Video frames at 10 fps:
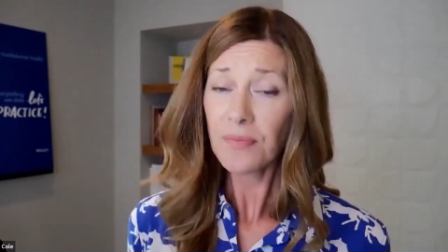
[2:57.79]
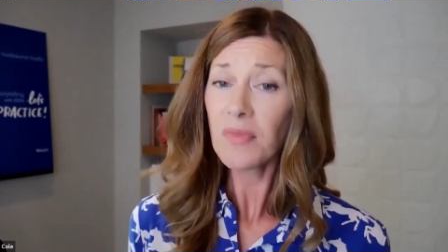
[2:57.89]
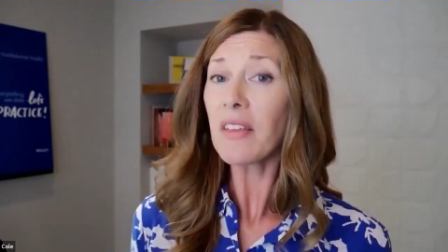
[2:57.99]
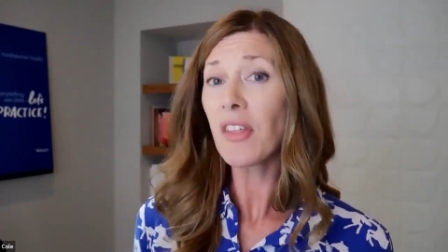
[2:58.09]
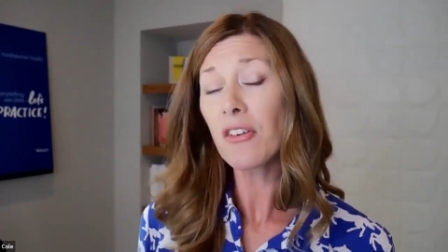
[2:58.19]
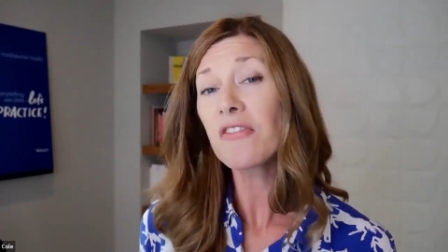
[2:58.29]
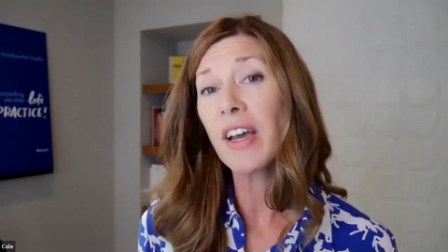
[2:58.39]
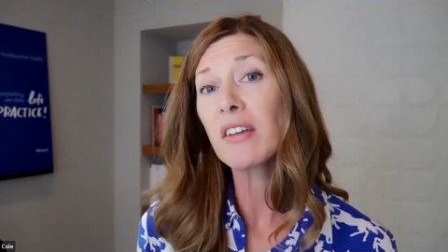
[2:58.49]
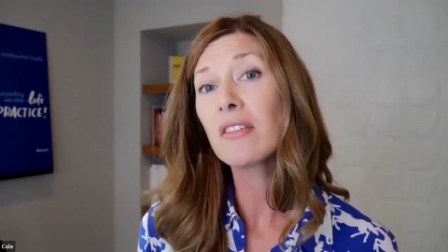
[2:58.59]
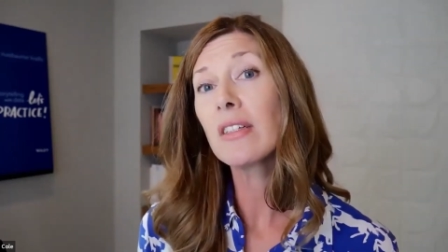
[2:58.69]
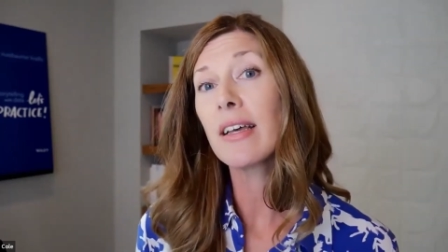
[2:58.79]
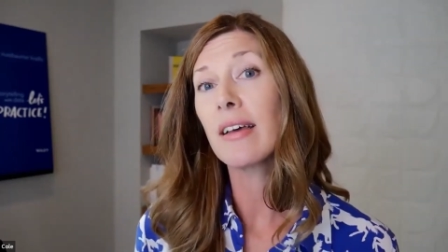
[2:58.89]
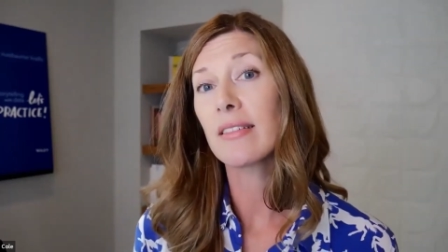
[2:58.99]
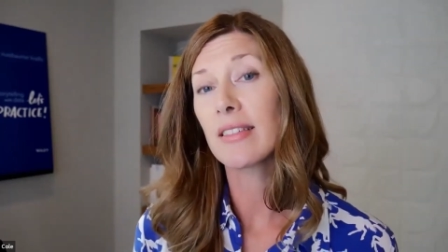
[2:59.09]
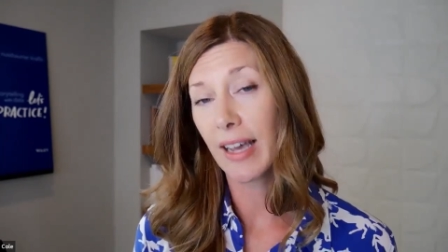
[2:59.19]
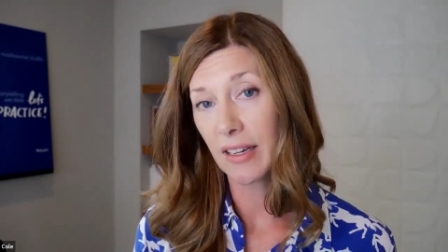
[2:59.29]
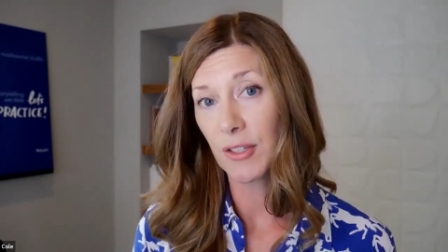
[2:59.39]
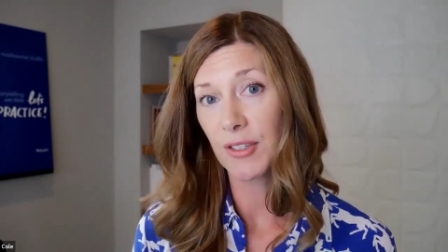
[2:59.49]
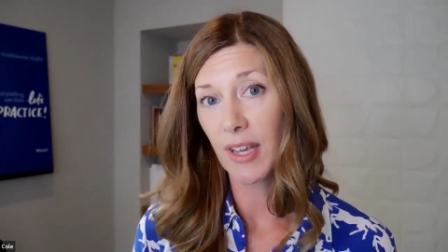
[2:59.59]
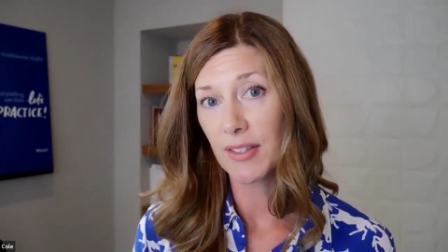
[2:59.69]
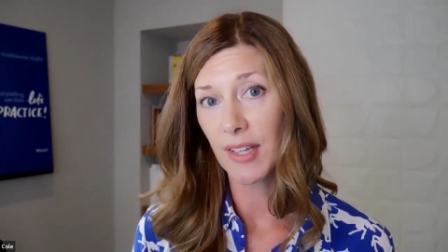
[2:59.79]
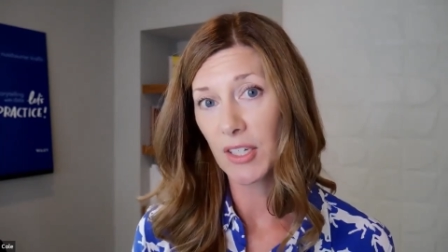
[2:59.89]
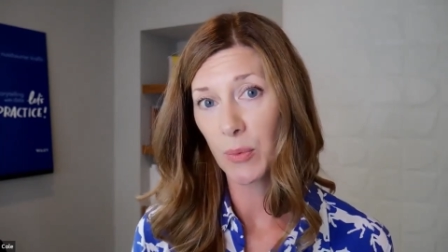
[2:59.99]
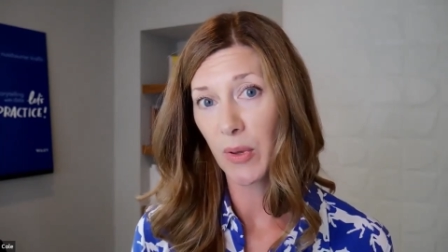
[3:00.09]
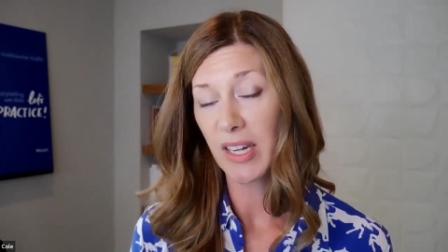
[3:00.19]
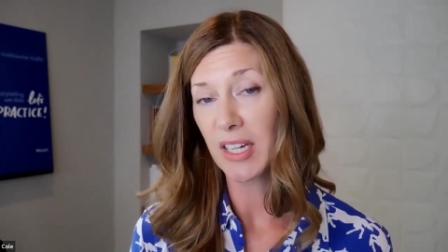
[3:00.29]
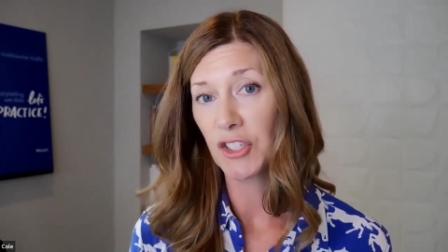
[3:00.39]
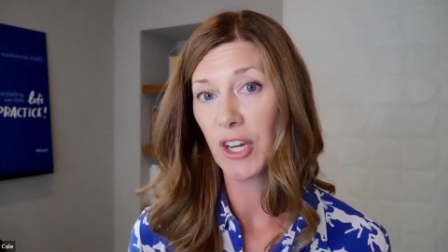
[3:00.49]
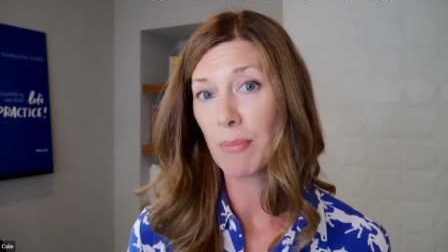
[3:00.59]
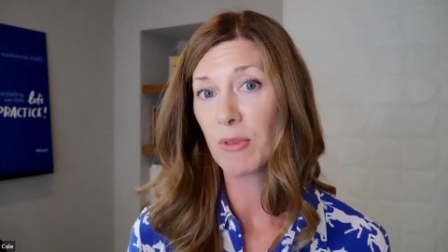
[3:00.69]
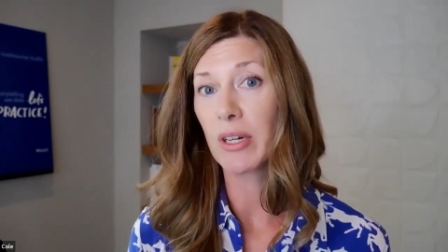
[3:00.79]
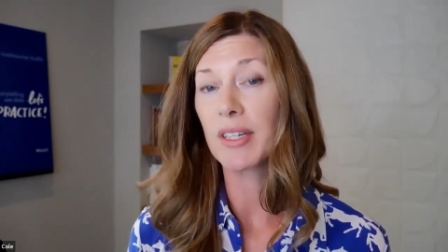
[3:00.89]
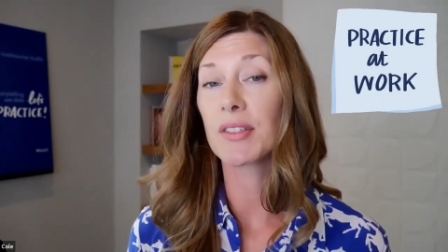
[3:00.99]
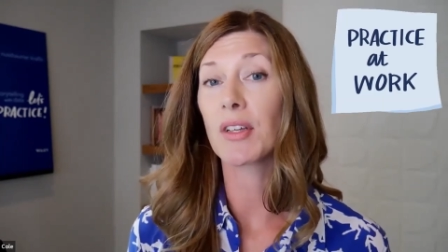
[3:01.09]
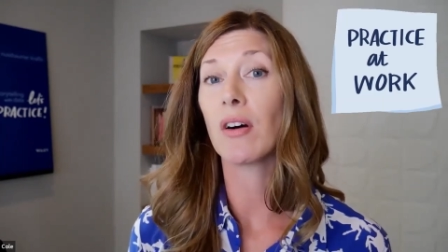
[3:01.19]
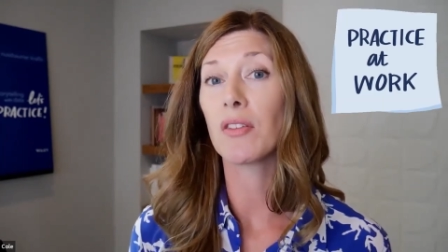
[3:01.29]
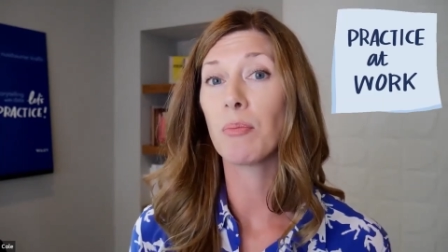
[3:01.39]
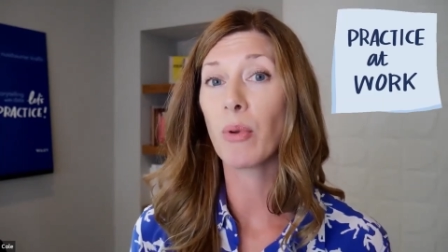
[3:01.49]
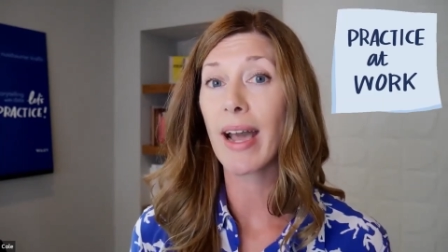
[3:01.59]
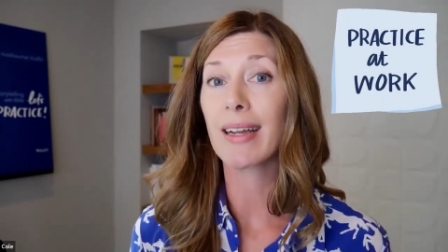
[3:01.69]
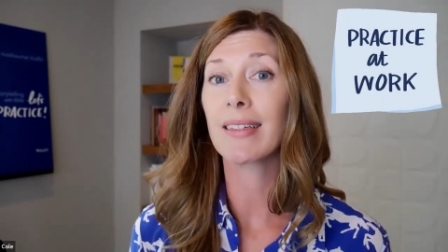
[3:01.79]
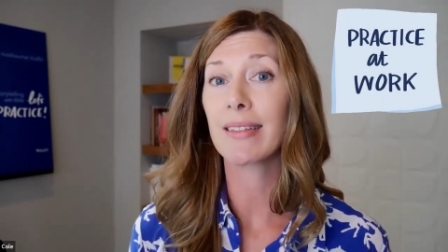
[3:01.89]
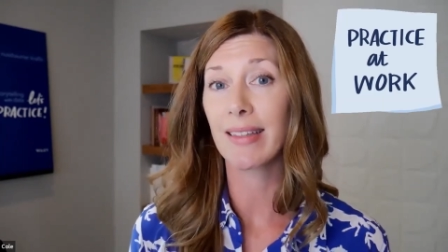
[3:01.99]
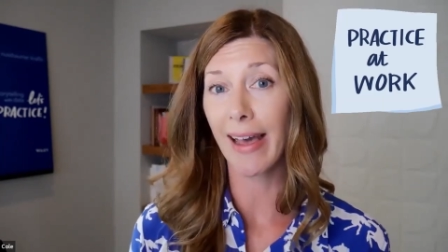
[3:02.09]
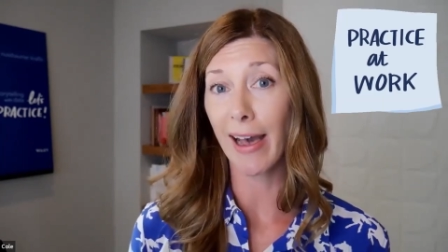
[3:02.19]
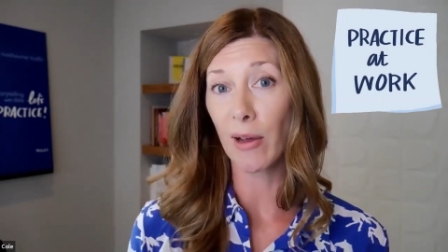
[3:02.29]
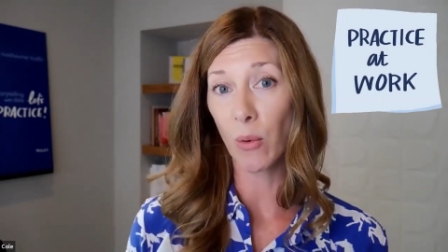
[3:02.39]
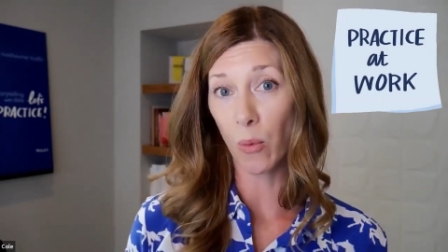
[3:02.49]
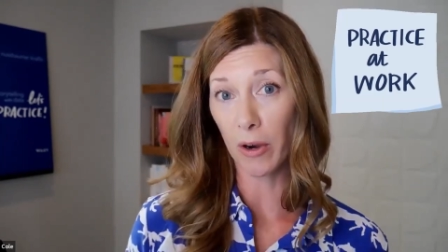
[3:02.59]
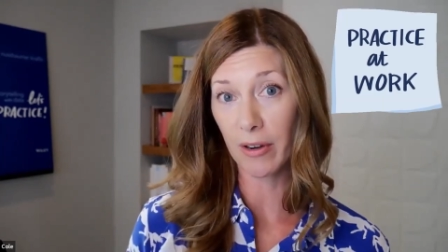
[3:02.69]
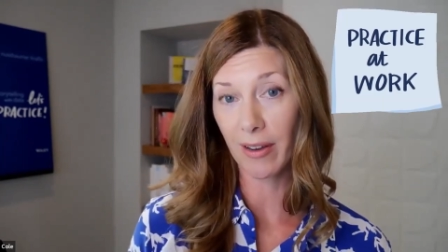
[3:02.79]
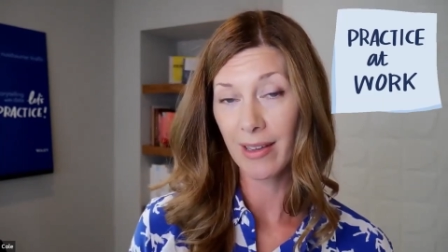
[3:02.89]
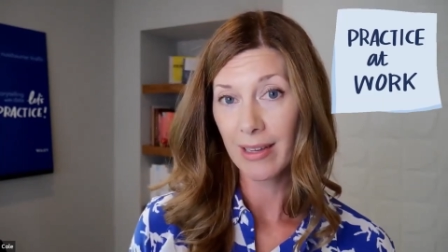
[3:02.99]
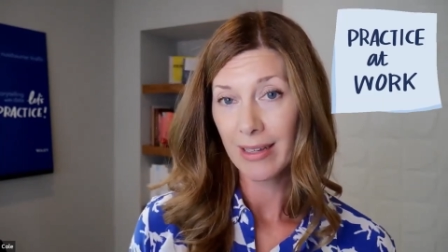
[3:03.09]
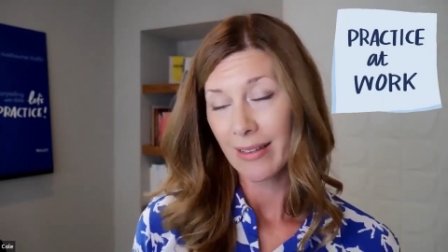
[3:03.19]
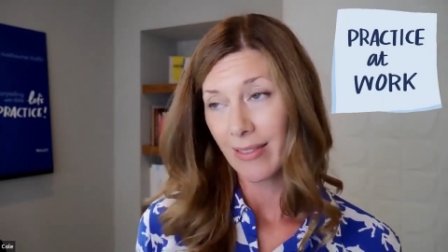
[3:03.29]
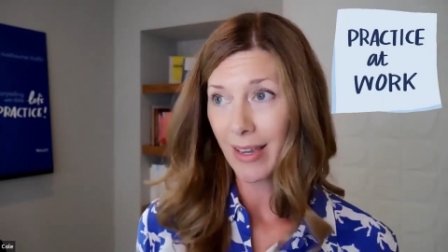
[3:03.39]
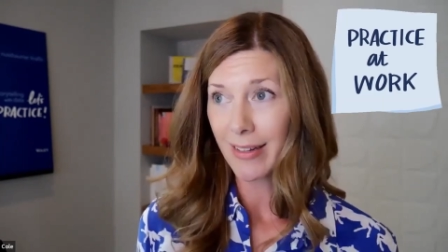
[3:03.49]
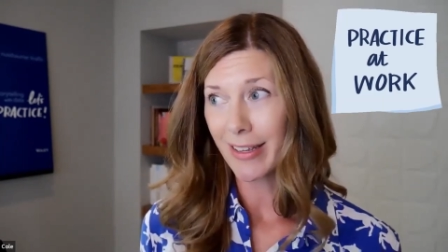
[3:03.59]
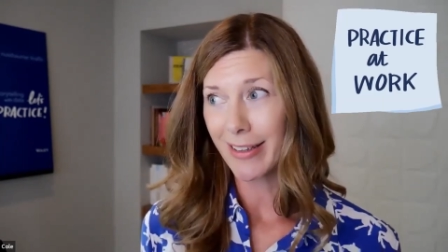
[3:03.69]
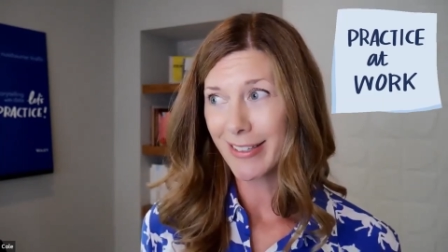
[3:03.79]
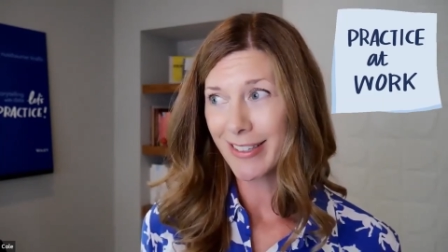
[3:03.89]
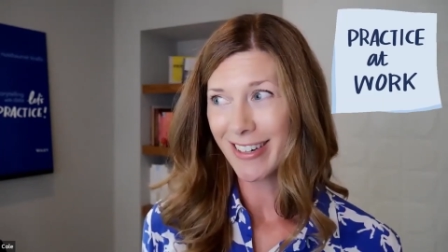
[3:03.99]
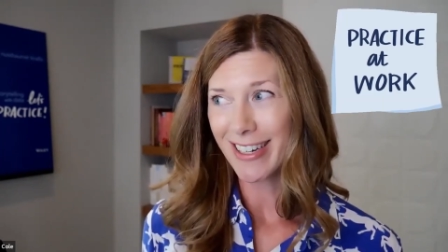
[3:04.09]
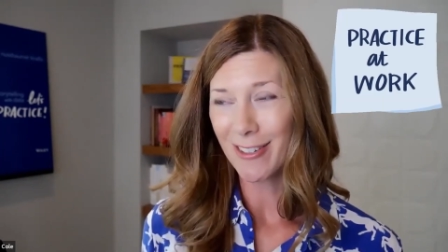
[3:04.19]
And then the final exercise section within each chapter is called practice at work. The idea is all right,